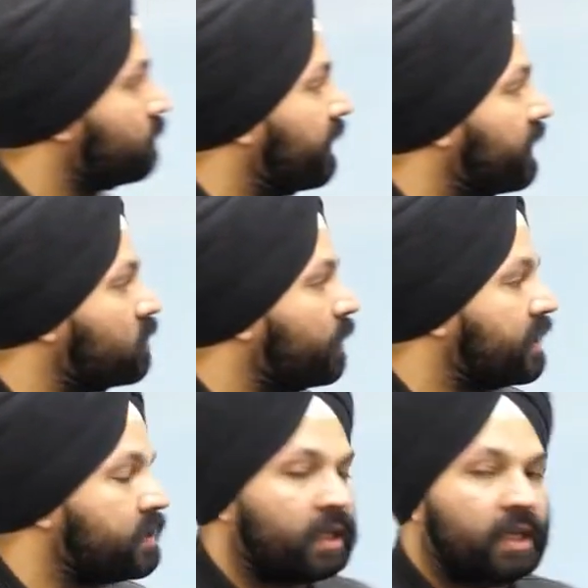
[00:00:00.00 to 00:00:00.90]
days spent in
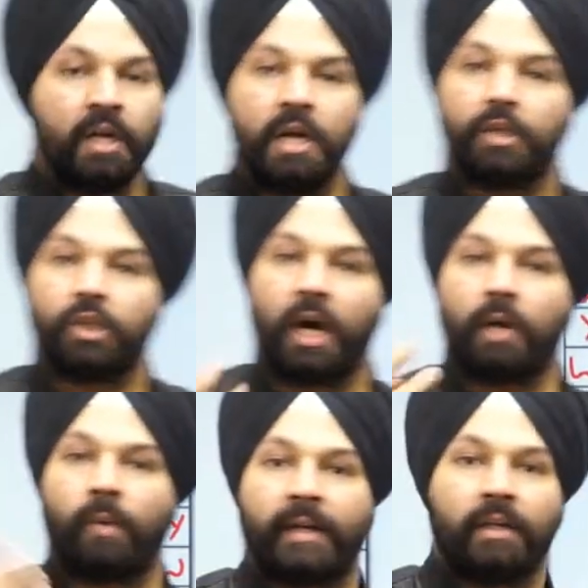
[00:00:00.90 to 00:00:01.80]
space.
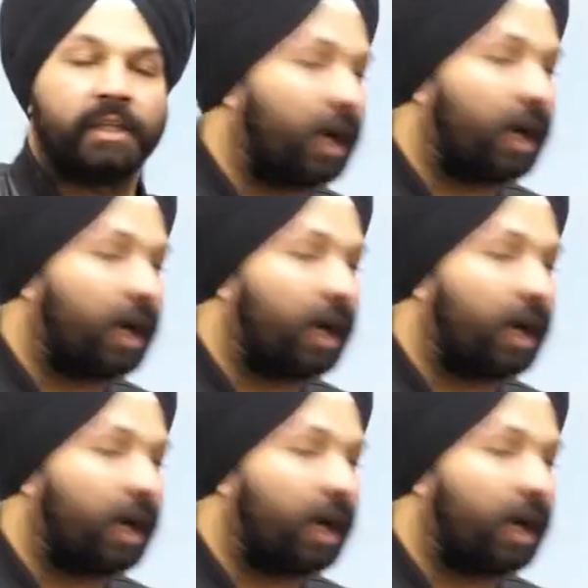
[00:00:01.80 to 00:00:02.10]
Third one,